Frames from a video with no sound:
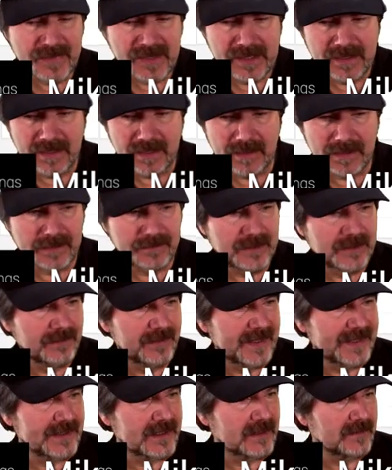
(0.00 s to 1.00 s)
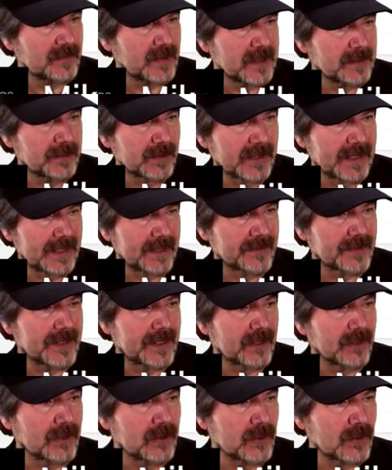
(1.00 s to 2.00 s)
of inventive people out there
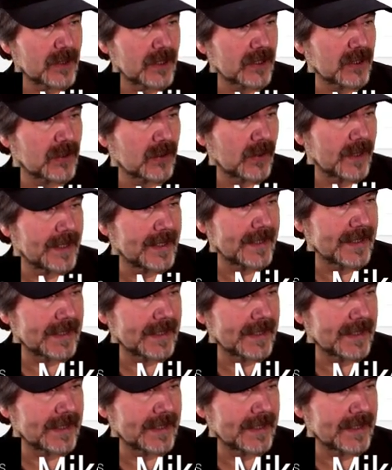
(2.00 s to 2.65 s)
who are creating